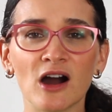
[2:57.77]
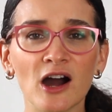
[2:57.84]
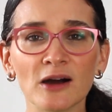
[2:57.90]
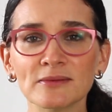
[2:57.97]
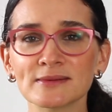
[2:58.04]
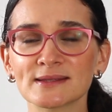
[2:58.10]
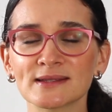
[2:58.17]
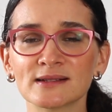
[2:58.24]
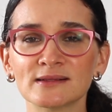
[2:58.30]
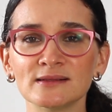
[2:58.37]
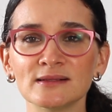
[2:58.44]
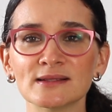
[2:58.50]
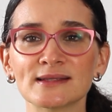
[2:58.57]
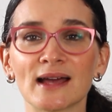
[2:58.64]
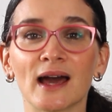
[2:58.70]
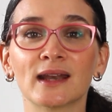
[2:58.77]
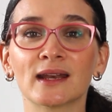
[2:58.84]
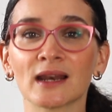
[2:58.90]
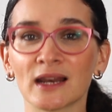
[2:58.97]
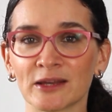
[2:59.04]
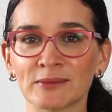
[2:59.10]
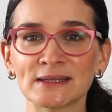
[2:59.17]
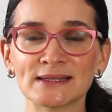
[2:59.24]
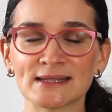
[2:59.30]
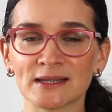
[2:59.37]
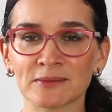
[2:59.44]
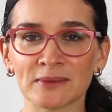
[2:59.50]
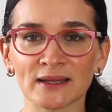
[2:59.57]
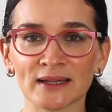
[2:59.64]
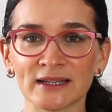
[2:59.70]
Obstacles and
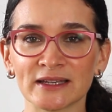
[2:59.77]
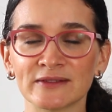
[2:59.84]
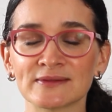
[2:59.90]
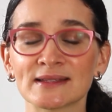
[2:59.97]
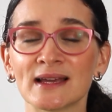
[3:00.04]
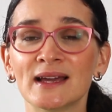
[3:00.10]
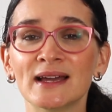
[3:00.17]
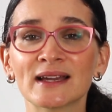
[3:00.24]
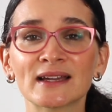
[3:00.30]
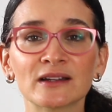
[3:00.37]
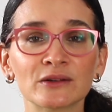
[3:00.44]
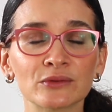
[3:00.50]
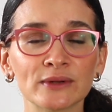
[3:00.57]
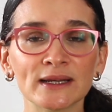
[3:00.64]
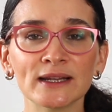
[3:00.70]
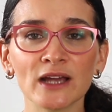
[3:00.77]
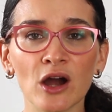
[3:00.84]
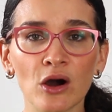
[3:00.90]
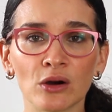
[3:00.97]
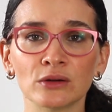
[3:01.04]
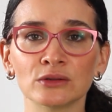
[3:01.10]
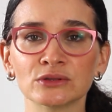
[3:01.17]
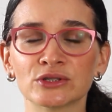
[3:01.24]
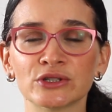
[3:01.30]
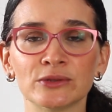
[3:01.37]
limiting beliefs can really hold